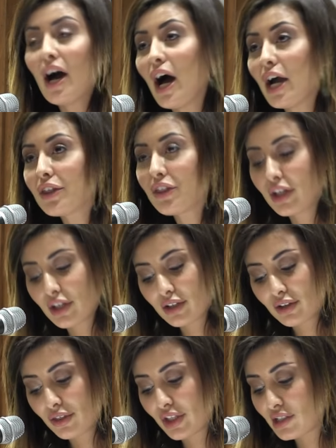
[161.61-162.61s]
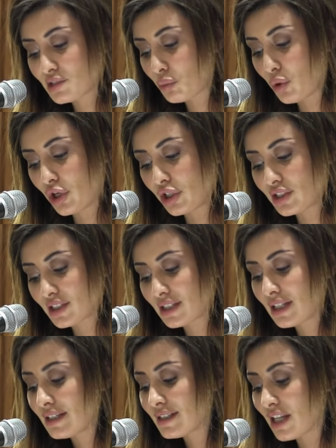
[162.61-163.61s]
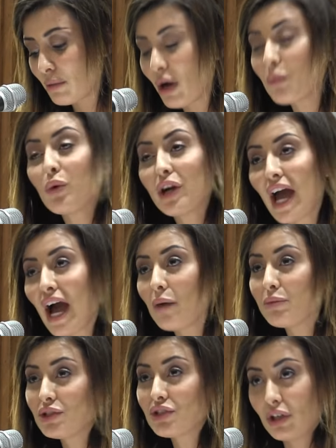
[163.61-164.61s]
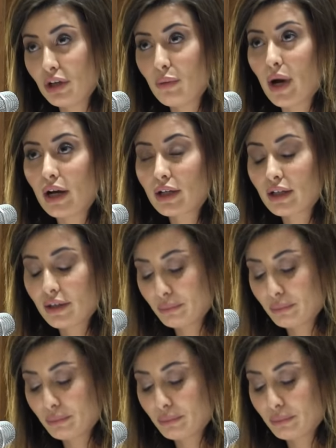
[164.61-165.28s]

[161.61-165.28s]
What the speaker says: I think these words sum up what happened to Iraq.